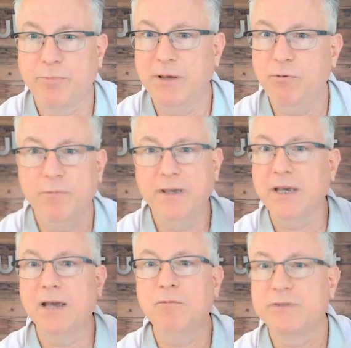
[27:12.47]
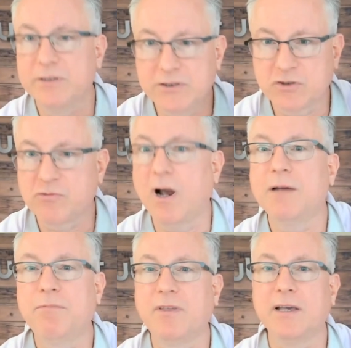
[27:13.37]
people being able to
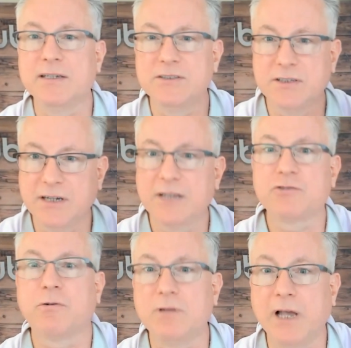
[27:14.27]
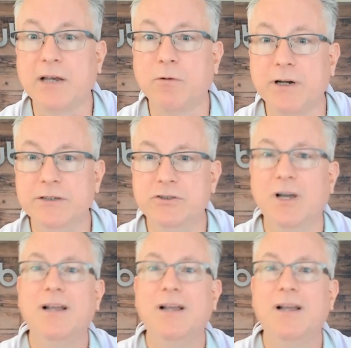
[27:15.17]
describe things in natural language